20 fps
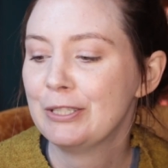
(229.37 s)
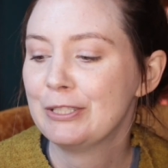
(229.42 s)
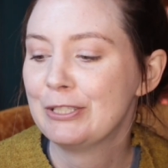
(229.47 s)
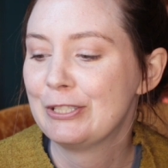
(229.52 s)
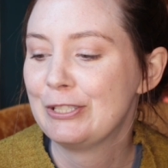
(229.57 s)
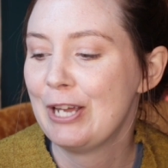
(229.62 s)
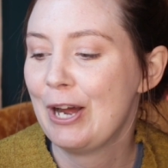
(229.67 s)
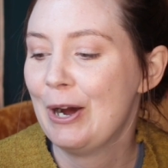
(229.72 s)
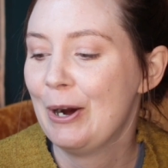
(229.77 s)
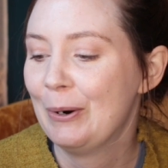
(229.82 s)

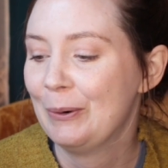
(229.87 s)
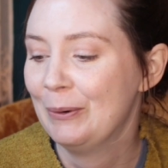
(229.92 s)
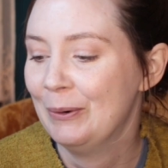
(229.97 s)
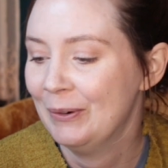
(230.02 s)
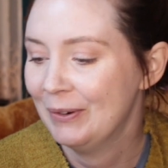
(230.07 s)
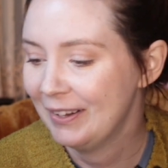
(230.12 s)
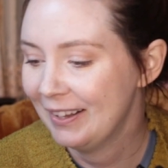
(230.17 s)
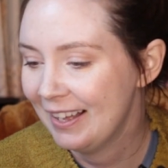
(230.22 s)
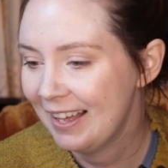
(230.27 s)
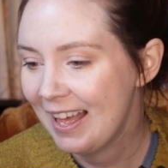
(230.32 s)

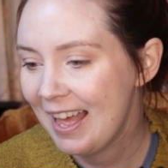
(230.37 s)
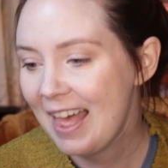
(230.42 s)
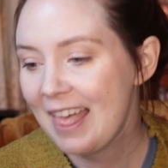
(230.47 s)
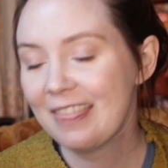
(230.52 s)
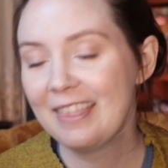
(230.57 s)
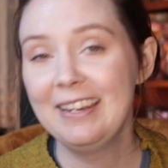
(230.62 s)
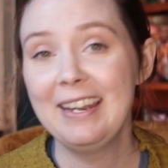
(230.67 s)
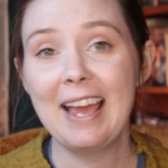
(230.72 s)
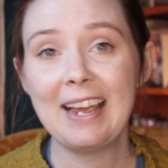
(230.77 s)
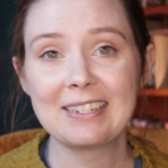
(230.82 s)
So
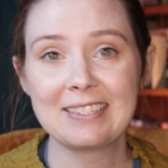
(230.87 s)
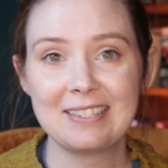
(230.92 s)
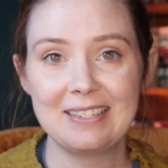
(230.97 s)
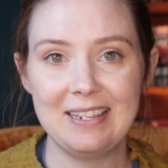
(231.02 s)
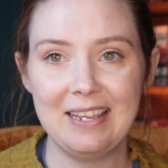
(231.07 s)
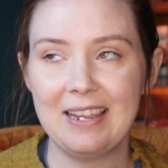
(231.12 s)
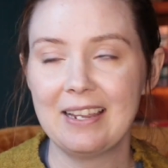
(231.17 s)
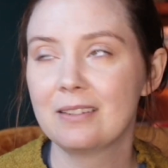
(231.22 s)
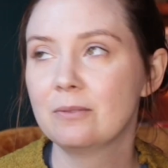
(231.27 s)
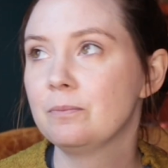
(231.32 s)
the next
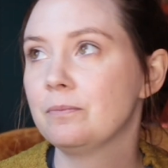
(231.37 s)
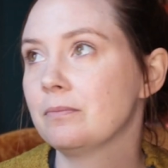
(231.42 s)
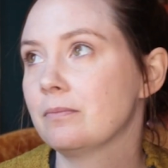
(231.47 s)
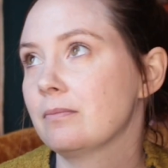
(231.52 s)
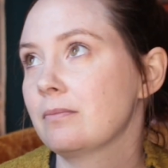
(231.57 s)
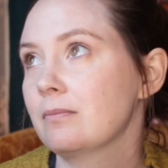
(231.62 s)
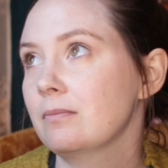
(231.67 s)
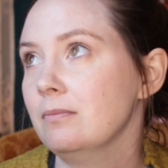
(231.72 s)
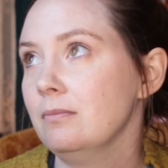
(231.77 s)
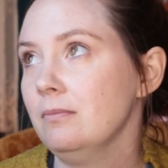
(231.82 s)
thing
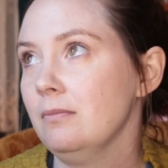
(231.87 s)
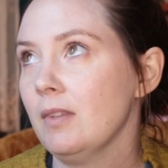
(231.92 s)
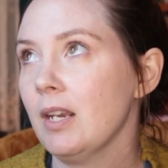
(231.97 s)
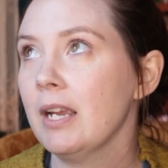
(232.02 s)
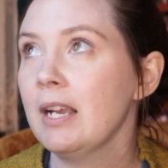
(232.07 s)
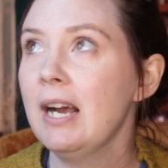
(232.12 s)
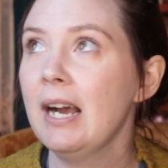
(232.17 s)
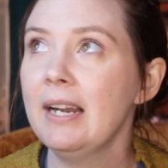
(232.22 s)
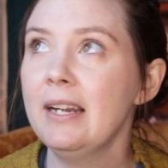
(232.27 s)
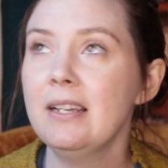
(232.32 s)

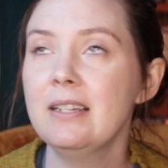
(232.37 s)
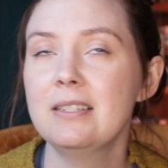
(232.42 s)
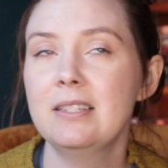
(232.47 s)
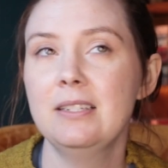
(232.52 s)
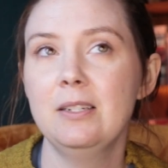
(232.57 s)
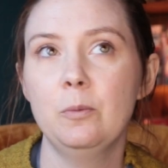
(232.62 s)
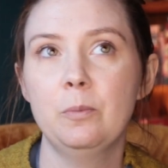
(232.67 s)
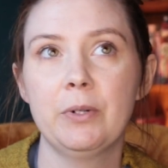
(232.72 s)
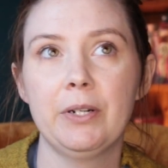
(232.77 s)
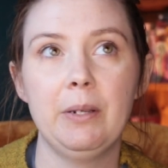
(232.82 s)
kind of is
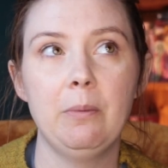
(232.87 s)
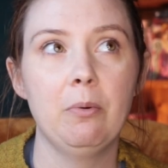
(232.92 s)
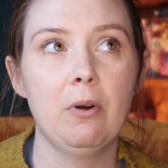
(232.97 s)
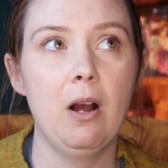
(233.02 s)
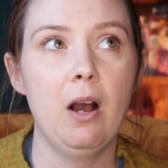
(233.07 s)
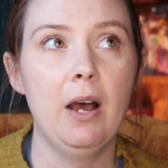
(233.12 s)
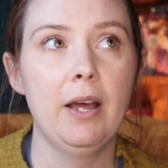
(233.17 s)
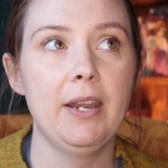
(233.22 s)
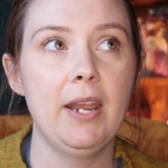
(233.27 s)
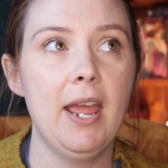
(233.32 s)
still pretty
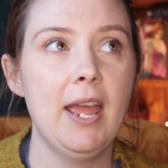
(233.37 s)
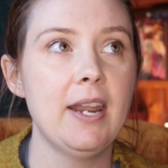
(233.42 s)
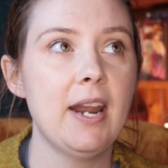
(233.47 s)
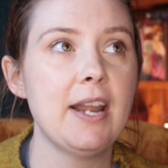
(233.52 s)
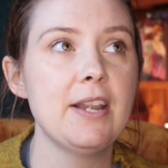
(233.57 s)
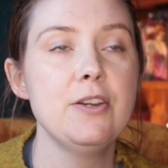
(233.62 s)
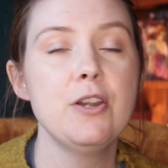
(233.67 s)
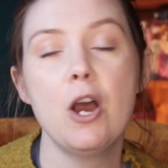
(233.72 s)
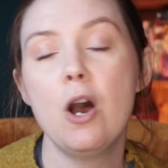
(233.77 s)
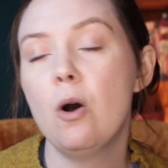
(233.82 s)
broad, and
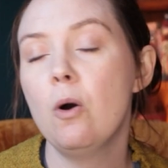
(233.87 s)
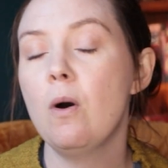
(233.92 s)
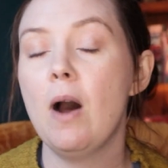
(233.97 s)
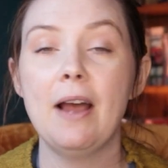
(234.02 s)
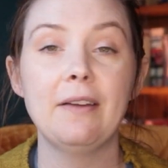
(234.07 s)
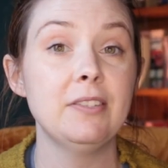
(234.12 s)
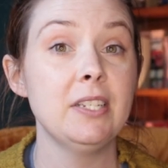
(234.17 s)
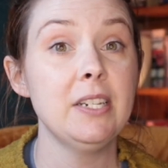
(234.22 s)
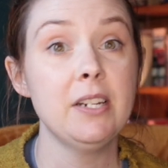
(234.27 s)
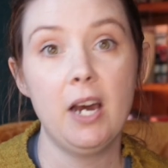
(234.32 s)
I know
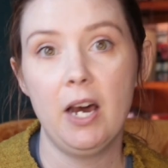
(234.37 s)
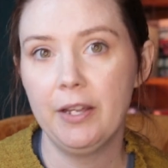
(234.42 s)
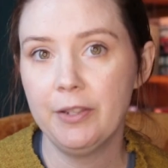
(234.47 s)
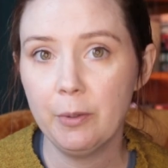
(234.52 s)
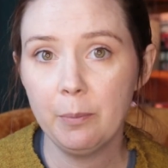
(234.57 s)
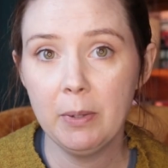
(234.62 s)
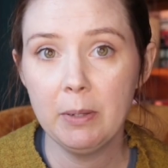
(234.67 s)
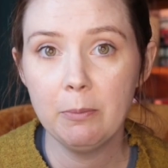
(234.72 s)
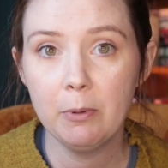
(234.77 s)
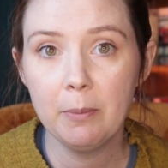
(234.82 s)
I've seen
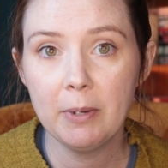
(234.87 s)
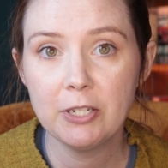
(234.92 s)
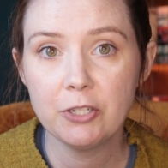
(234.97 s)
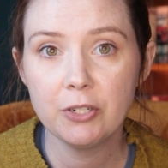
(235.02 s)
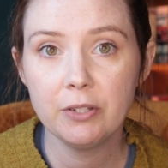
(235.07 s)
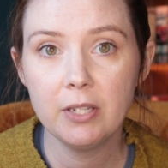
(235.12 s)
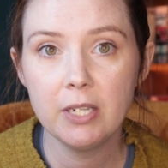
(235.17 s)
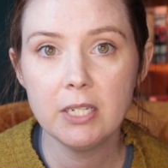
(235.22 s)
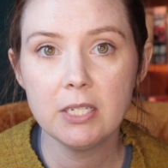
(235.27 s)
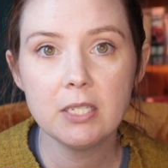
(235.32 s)
other people
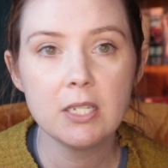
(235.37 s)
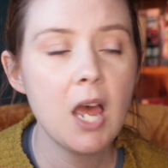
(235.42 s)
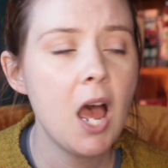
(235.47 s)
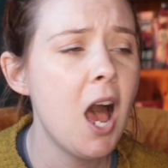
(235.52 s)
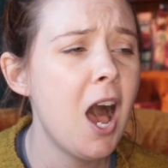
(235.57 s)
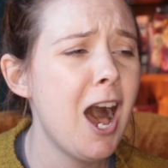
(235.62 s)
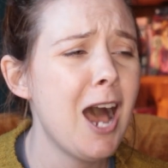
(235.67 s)
mention this.